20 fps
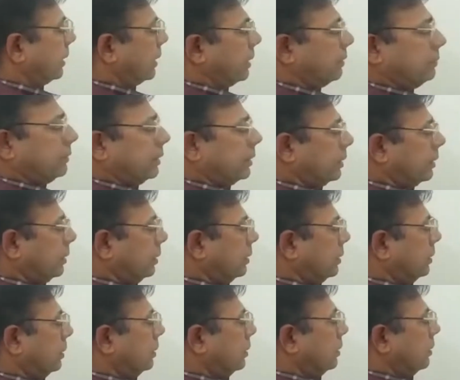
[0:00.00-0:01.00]
are
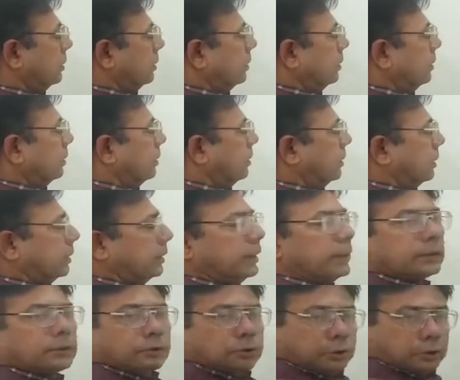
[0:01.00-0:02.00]
having
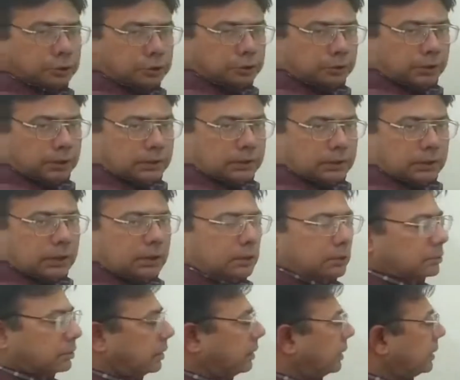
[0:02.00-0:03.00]
hexose sugars.
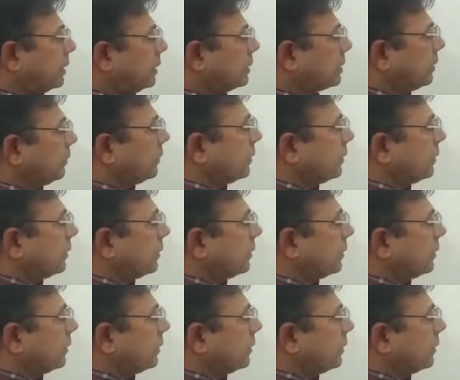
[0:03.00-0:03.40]
So in case of